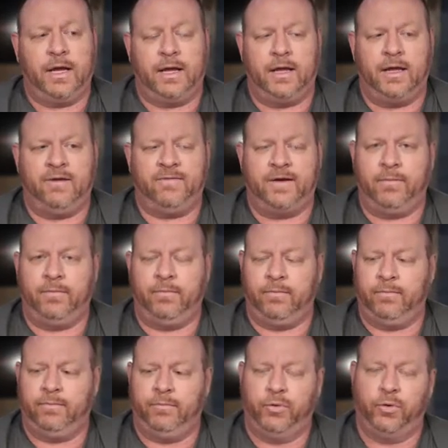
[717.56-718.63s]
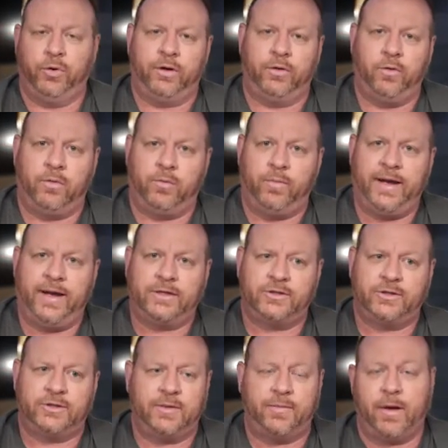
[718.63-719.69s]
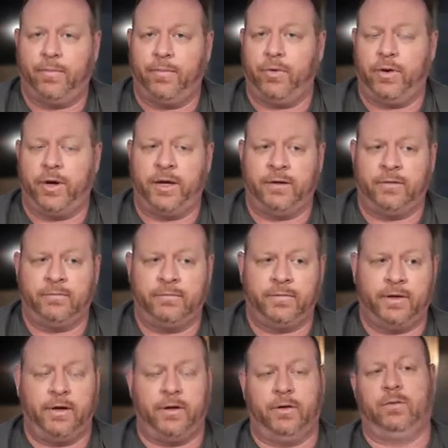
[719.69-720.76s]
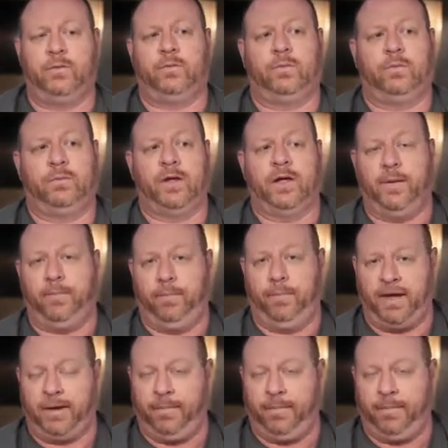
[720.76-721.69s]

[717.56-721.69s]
if I'm brewing normal batches, am I brewing, a big